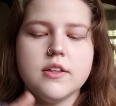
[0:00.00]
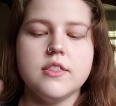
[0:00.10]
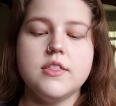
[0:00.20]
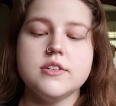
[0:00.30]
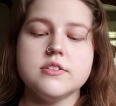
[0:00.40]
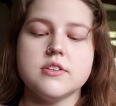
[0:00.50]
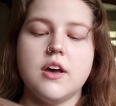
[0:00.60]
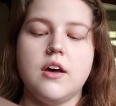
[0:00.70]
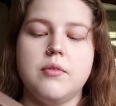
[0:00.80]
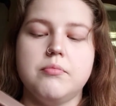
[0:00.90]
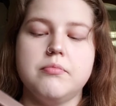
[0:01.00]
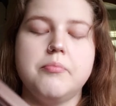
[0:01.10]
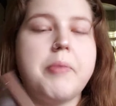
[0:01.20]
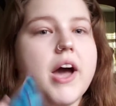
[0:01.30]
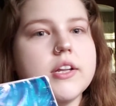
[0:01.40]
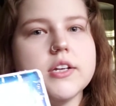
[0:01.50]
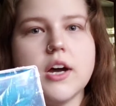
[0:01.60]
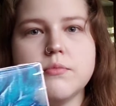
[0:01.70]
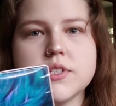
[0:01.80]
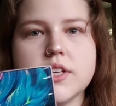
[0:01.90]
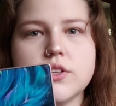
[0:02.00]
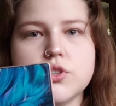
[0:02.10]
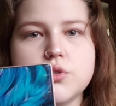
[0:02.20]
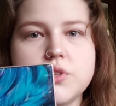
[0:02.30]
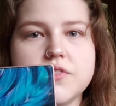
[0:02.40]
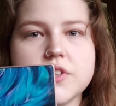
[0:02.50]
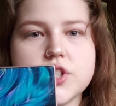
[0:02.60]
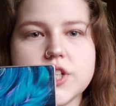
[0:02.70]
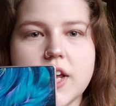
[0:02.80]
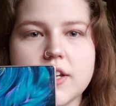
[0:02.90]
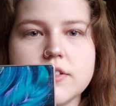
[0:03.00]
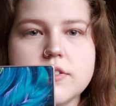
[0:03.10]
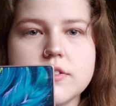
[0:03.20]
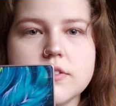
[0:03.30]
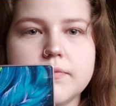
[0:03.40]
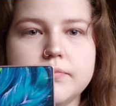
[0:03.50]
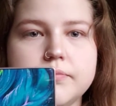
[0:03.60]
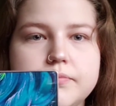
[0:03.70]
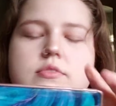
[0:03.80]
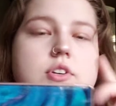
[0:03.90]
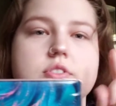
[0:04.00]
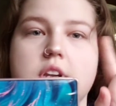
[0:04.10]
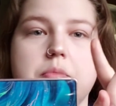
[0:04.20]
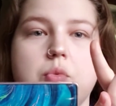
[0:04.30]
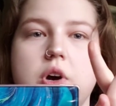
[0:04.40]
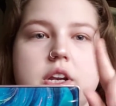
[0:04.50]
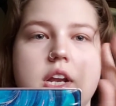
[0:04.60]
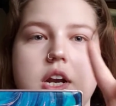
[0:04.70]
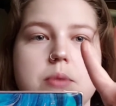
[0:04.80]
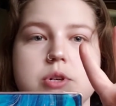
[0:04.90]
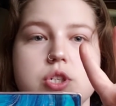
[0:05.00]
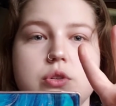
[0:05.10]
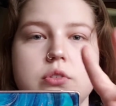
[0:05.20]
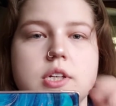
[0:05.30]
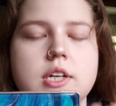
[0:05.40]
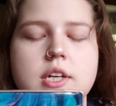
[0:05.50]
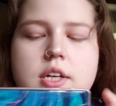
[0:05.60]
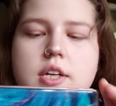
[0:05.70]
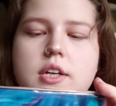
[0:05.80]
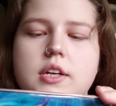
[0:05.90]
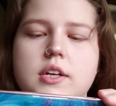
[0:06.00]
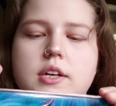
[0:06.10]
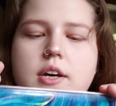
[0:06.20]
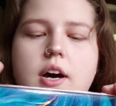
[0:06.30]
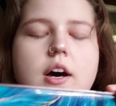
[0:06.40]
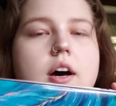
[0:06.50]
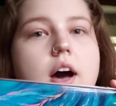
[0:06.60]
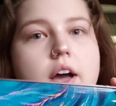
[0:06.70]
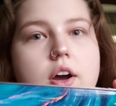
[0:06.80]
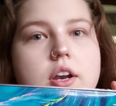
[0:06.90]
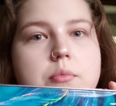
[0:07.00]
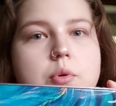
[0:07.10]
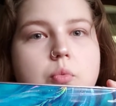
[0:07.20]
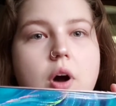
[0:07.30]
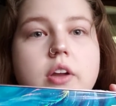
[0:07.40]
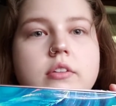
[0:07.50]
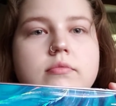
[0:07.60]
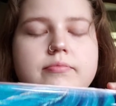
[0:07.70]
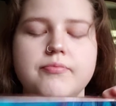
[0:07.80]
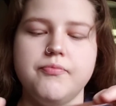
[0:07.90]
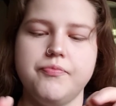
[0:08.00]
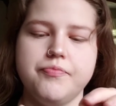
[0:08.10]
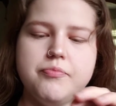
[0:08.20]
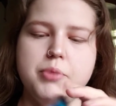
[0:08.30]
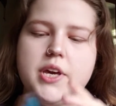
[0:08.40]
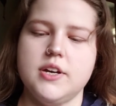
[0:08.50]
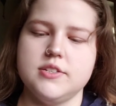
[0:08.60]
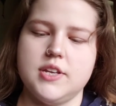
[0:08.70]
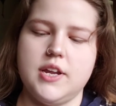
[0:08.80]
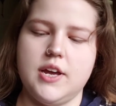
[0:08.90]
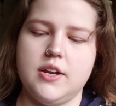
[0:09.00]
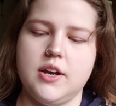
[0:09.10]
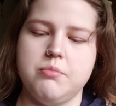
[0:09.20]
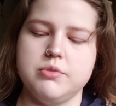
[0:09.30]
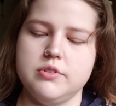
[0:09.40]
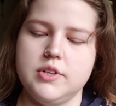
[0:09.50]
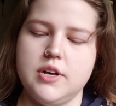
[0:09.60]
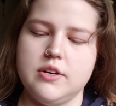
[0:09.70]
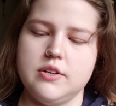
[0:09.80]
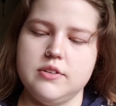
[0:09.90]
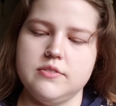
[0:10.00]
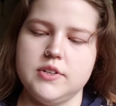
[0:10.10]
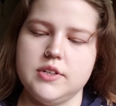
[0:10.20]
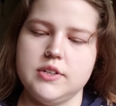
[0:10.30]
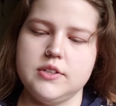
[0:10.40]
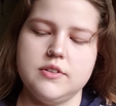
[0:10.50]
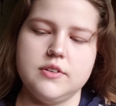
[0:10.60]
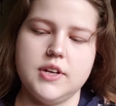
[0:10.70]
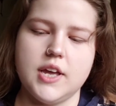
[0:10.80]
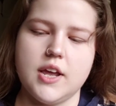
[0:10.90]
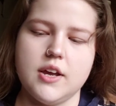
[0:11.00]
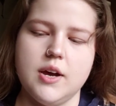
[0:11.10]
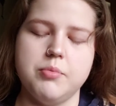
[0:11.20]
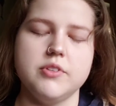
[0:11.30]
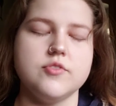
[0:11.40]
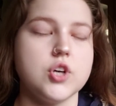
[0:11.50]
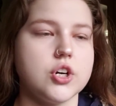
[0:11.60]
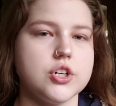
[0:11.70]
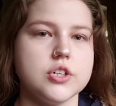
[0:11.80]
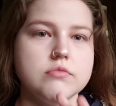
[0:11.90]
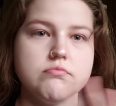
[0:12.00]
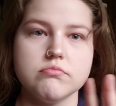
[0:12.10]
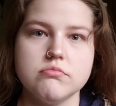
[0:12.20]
This palette comes in two different shades. There's a number one and a number two. I got number one because it had a couple of darker